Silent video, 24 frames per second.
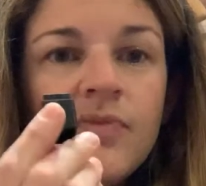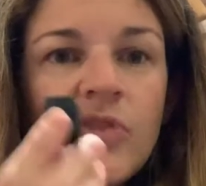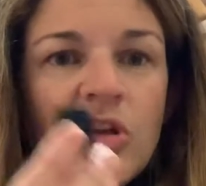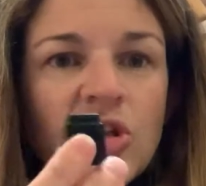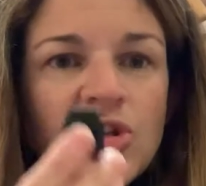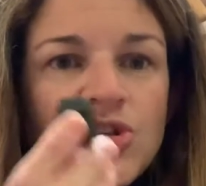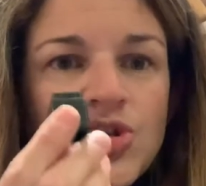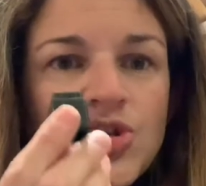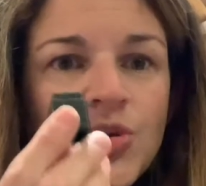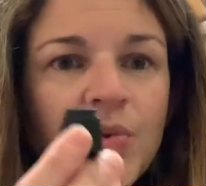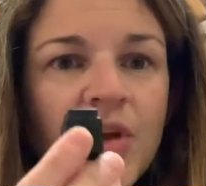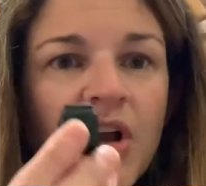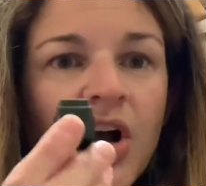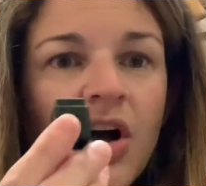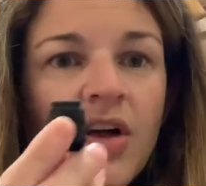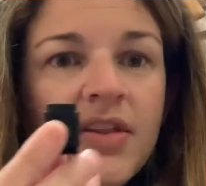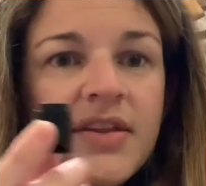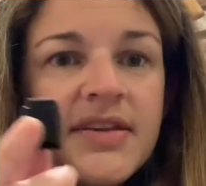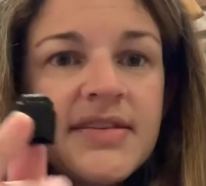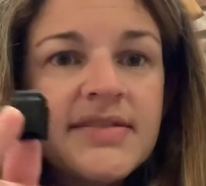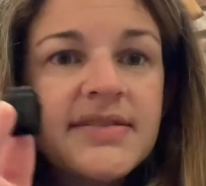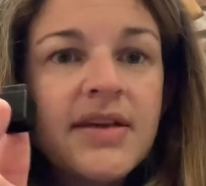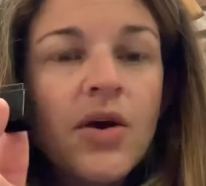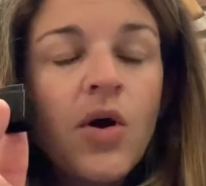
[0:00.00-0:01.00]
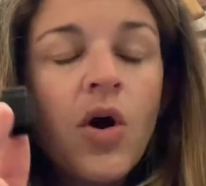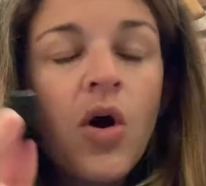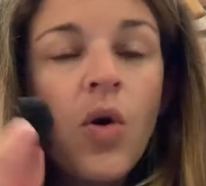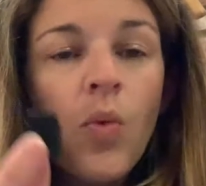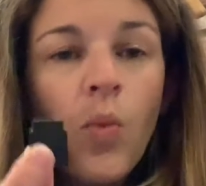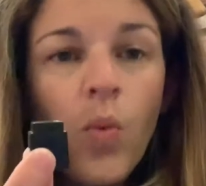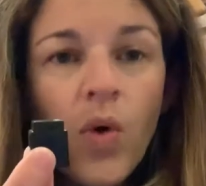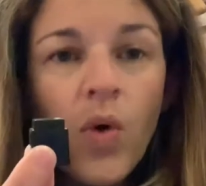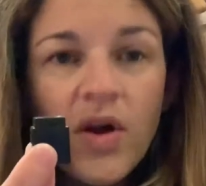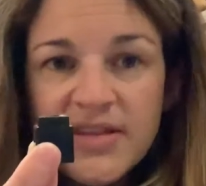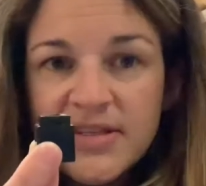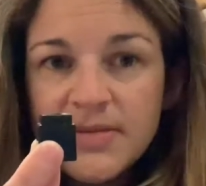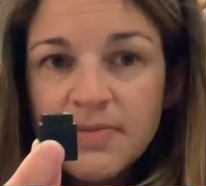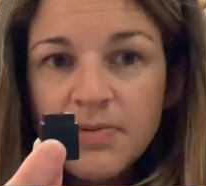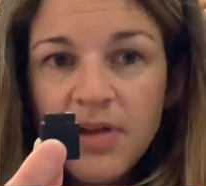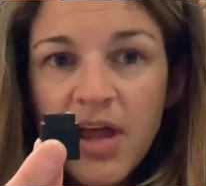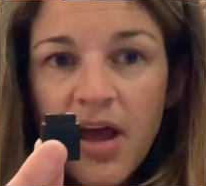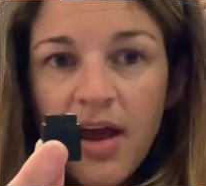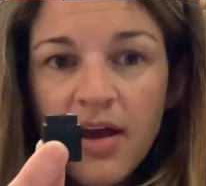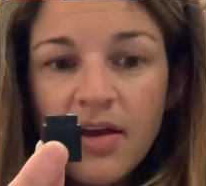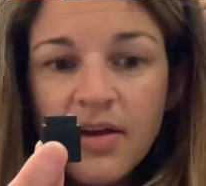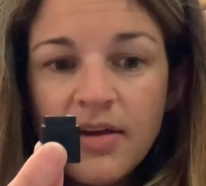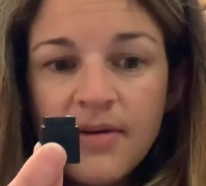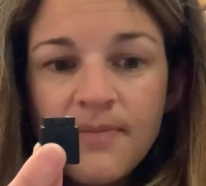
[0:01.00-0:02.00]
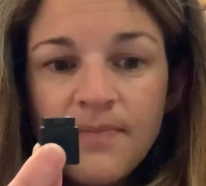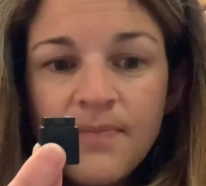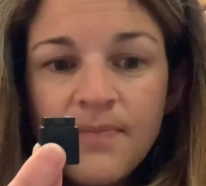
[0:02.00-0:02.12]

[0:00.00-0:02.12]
So we call this a ones block.